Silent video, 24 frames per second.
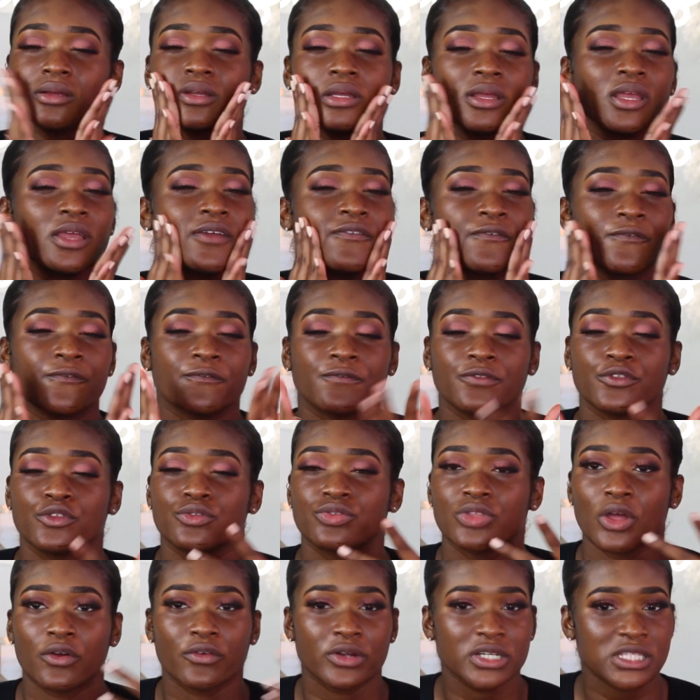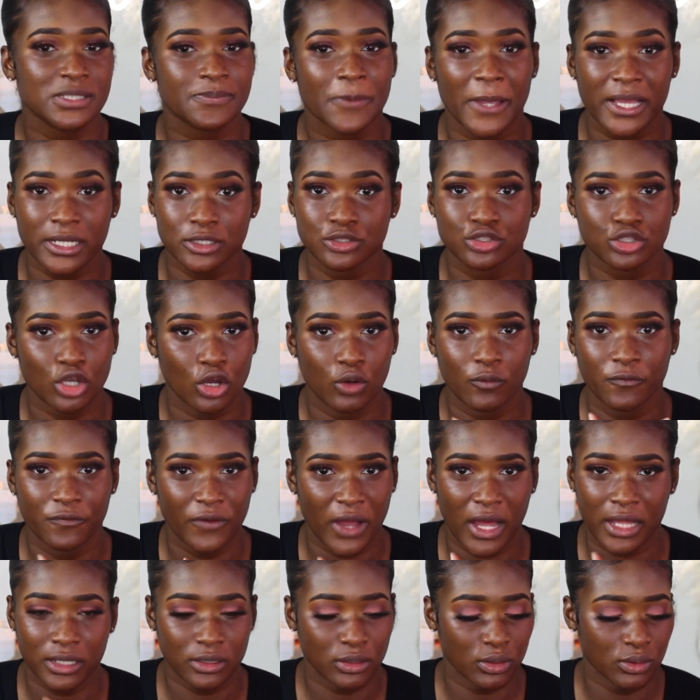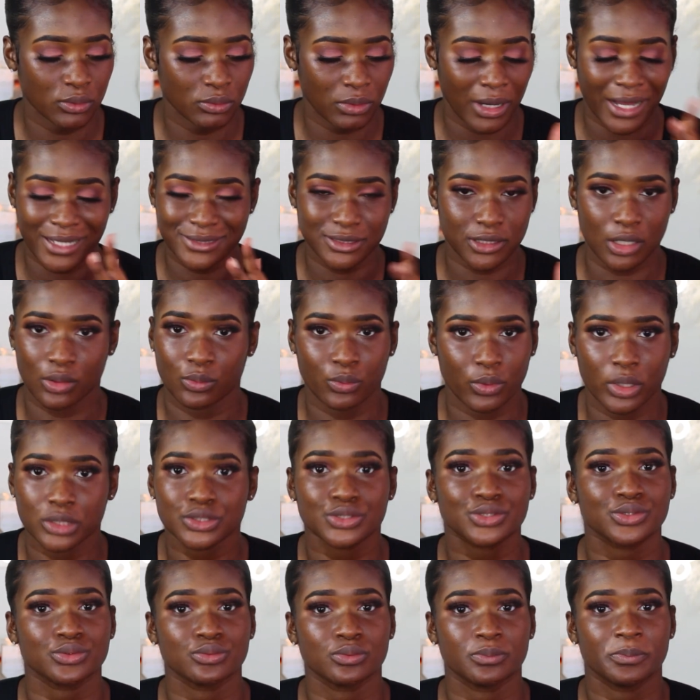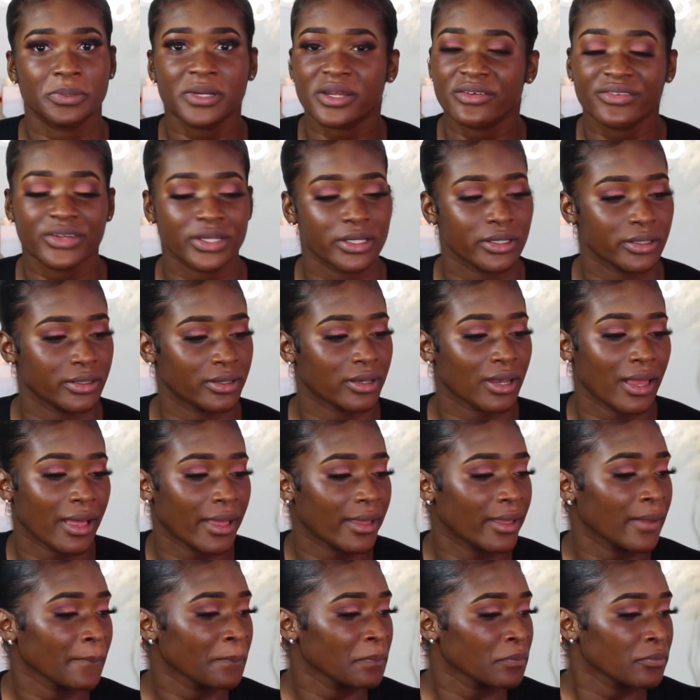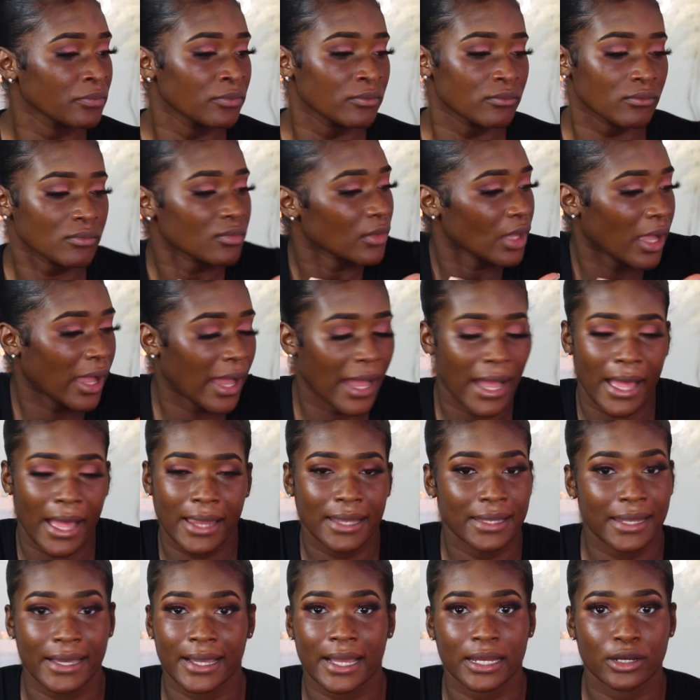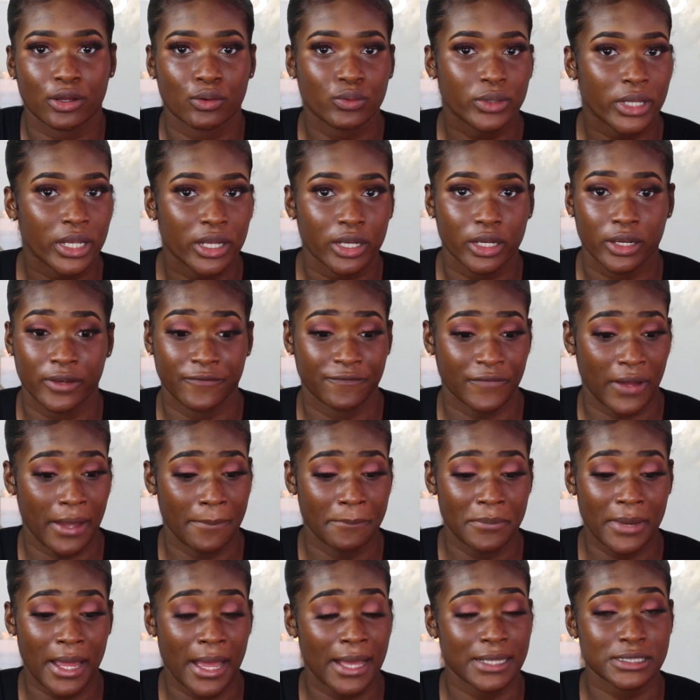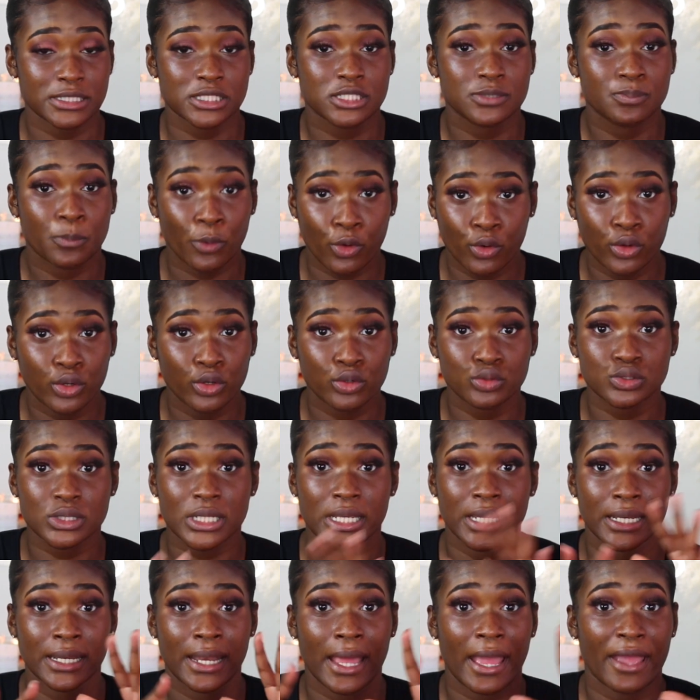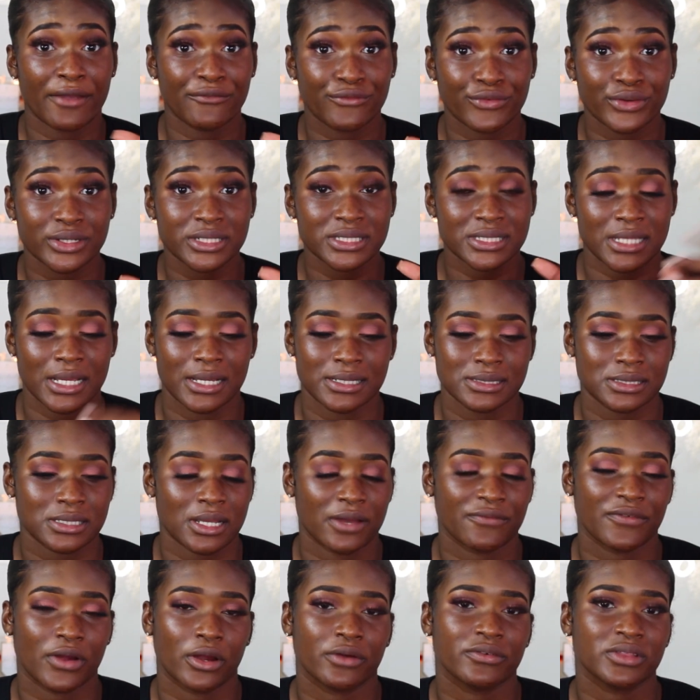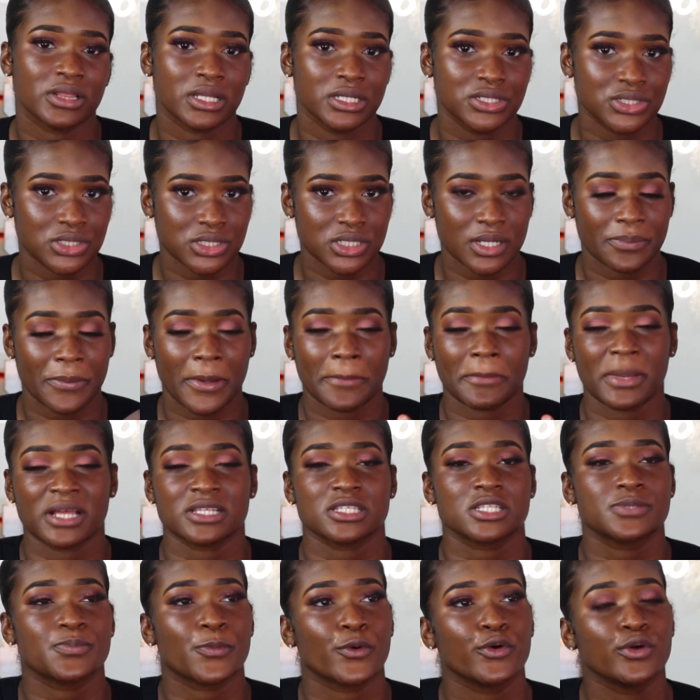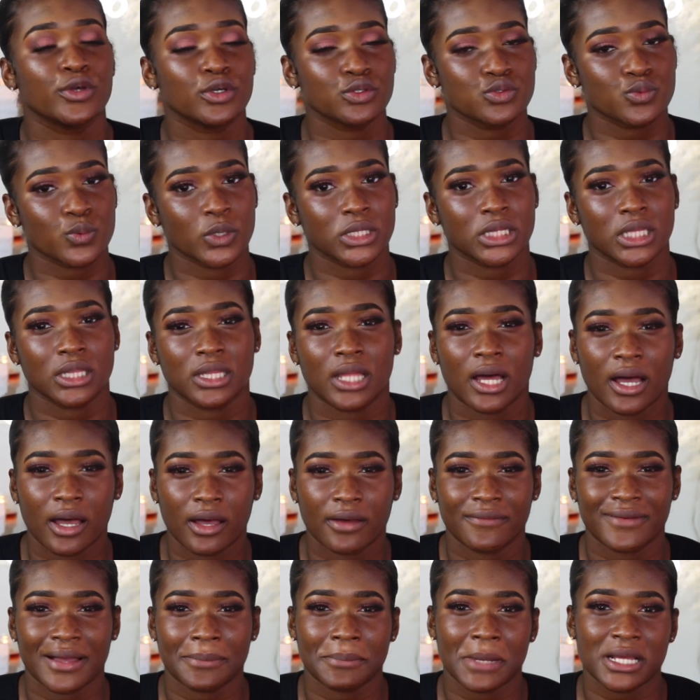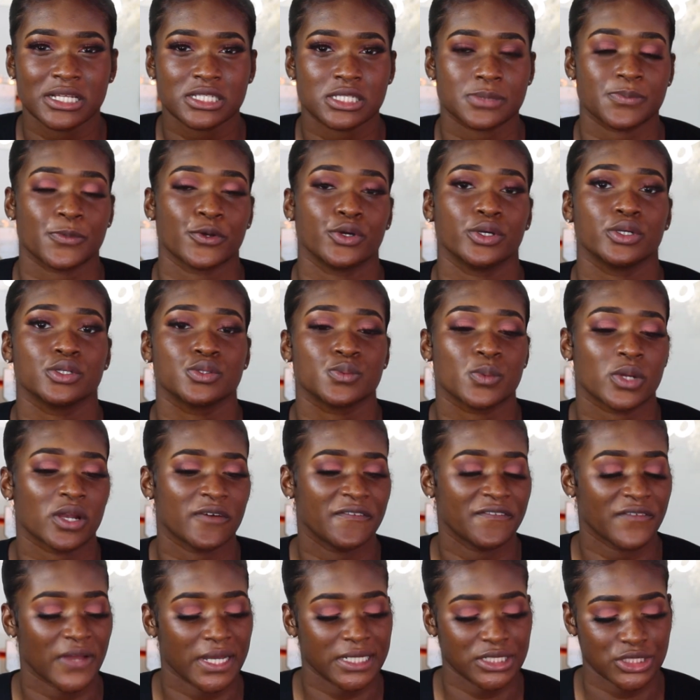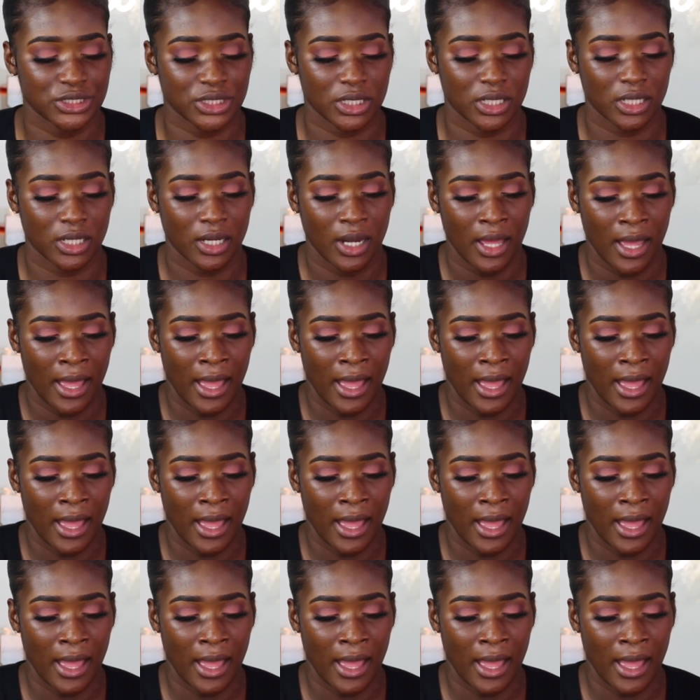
If the respect don't follow, I don't want you, period. Like, I don't care. If I'm not spoiled in every sense of our relationship, I'm not spoiled with love, I'm not spoiled with affection,